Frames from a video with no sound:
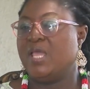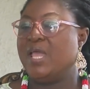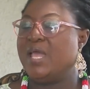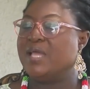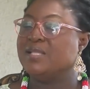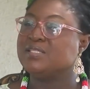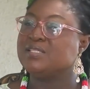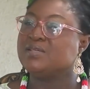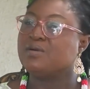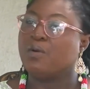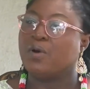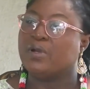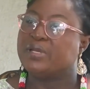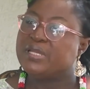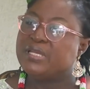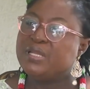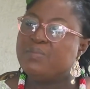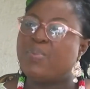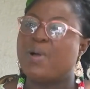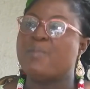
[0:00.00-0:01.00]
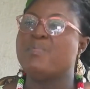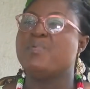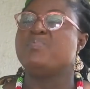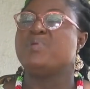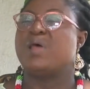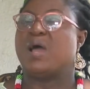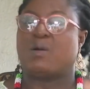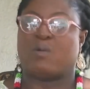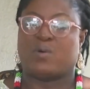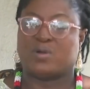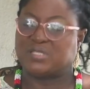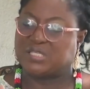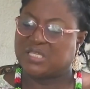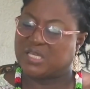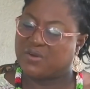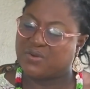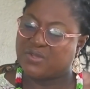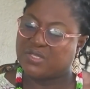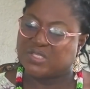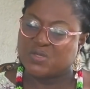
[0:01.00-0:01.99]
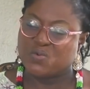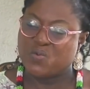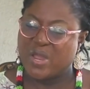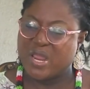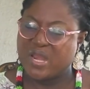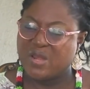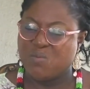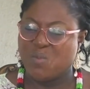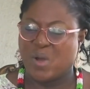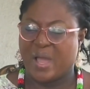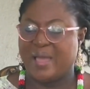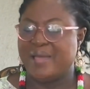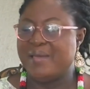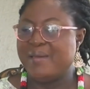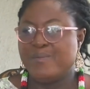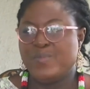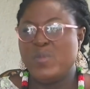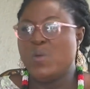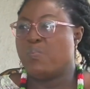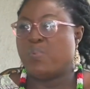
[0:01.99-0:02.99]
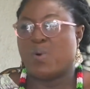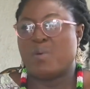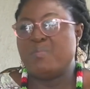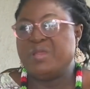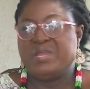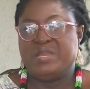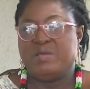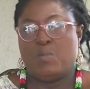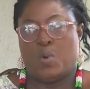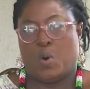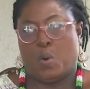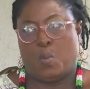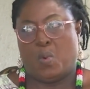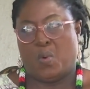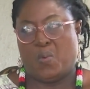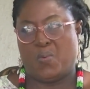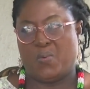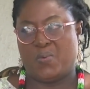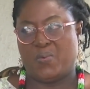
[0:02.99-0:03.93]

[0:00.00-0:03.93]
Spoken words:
enti ordinary pa bibira ko security we ni ma me po minimum